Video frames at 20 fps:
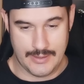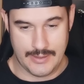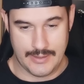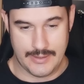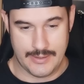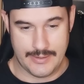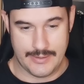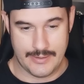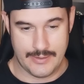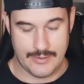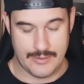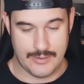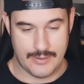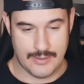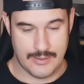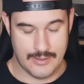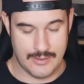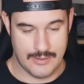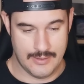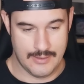
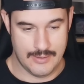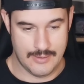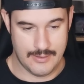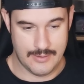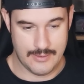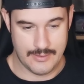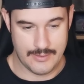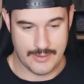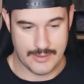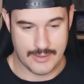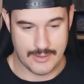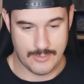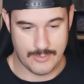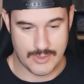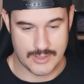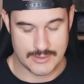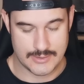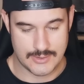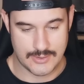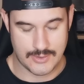and the other
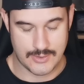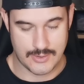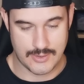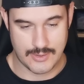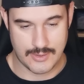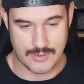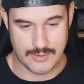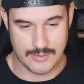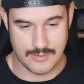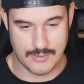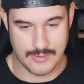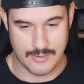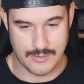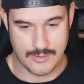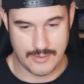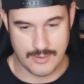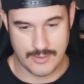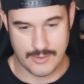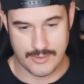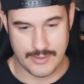ones are
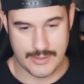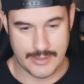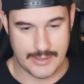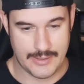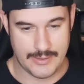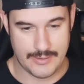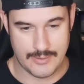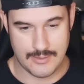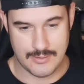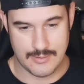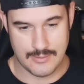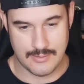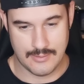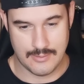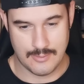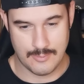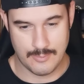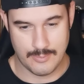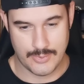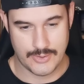38
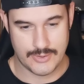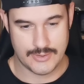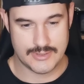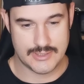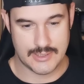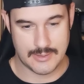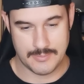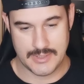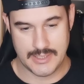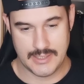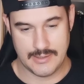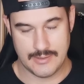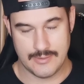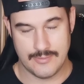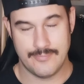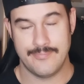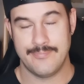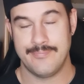point something.